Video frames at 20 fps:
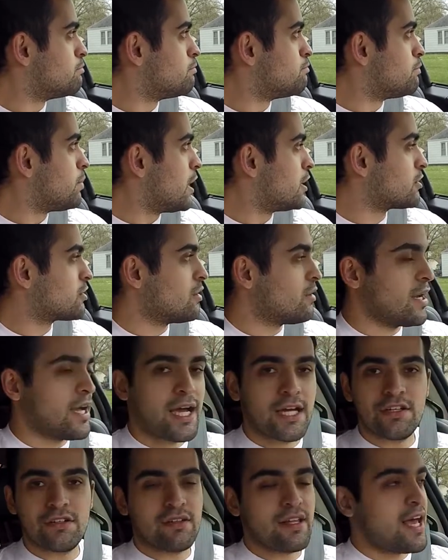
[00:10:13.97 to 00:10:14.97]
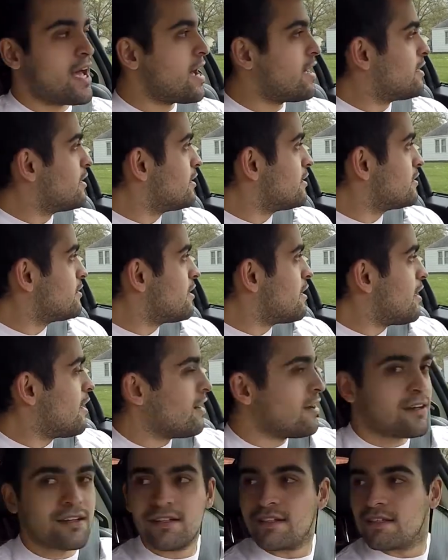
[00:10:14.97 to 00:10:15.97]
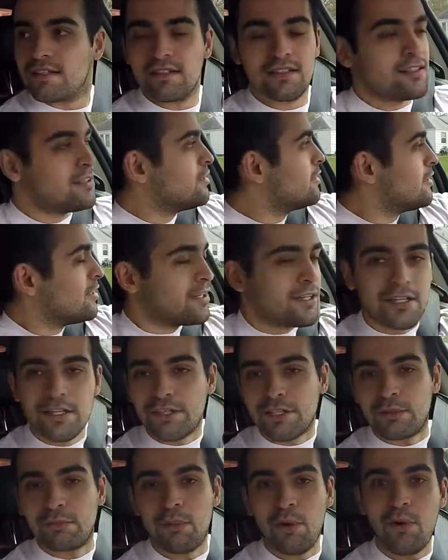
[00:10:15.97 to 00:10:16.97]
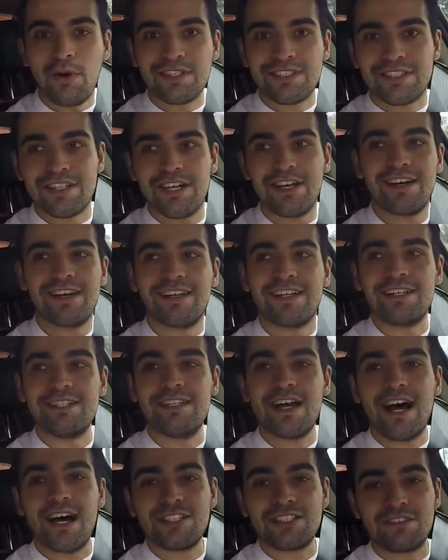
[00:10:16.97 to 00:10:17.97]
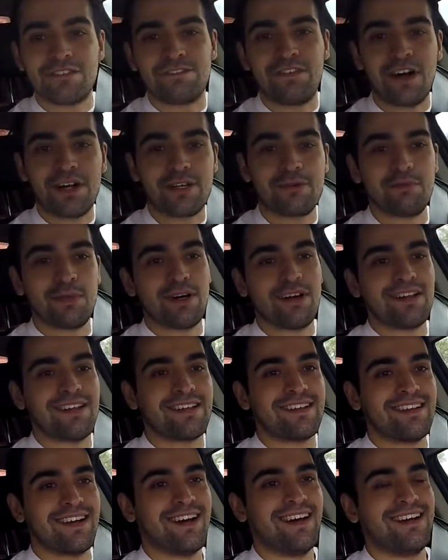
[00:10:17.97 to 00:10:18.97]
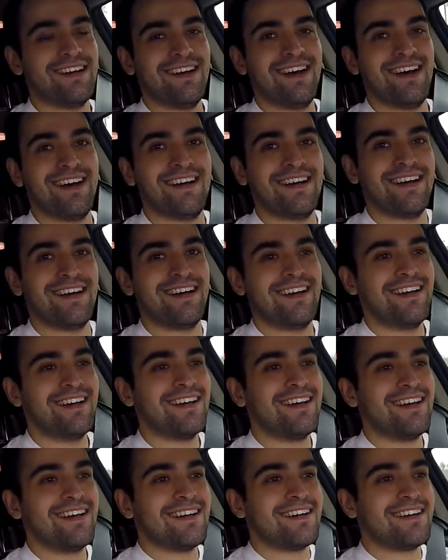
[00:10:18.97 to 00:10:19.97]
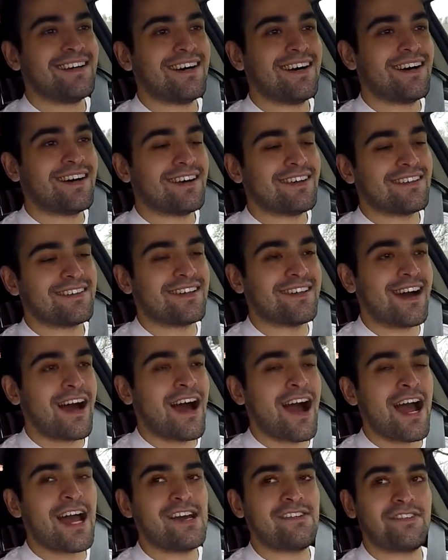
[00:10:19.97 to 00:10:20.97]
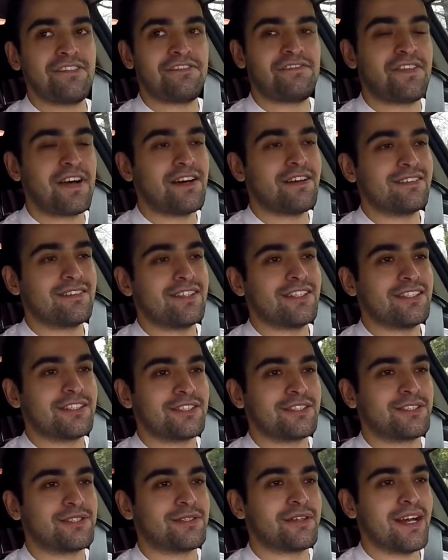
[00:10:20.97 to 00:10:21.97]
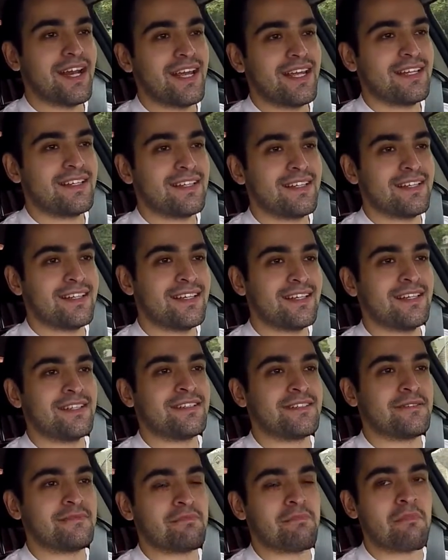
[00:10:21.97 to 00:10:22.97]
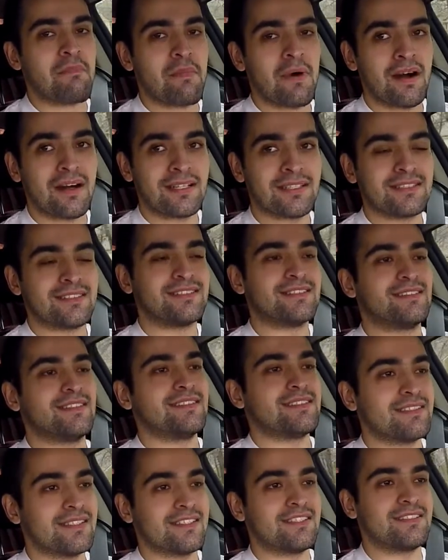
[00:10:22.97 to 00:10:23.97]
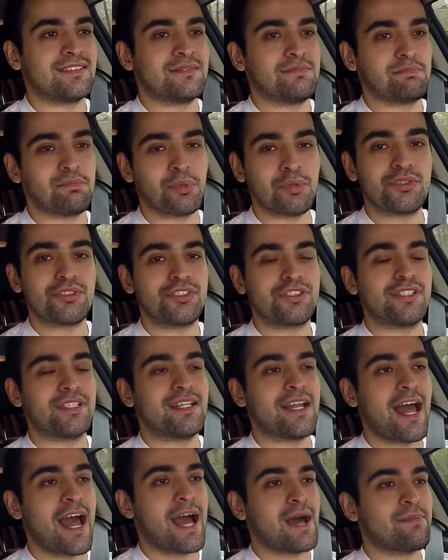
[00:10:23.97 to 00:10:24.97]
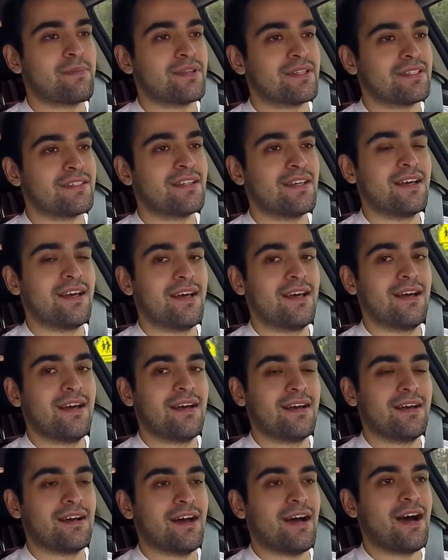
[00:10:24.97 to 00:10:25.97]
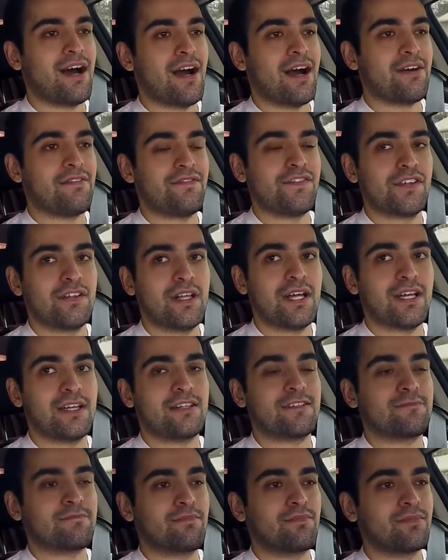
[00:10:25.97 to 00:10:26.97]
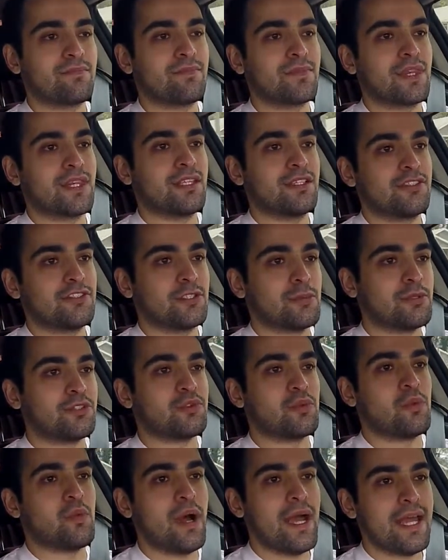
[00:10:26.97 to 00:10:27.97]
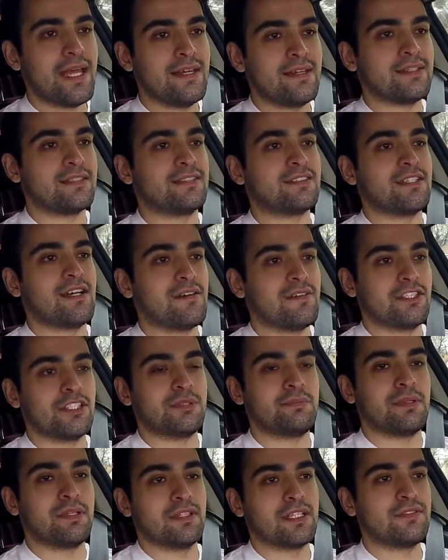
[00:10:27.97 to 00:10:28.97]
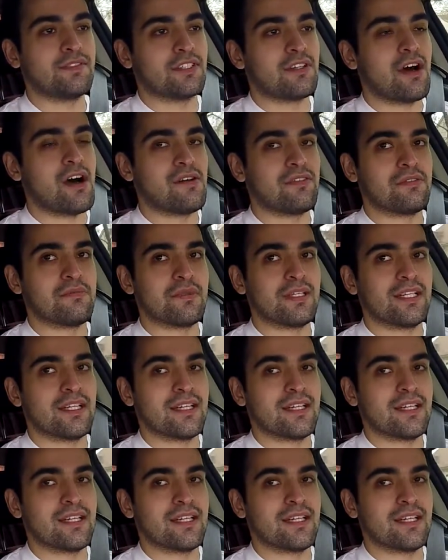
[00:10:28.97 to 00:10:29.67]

about to go handle that, and uh, your boy's good. He dodged a fucking bullet. uh, I haven't felt this great in months since this bullshit happened. Uh, I feel like so much weight and stuff has just been lifted off of me,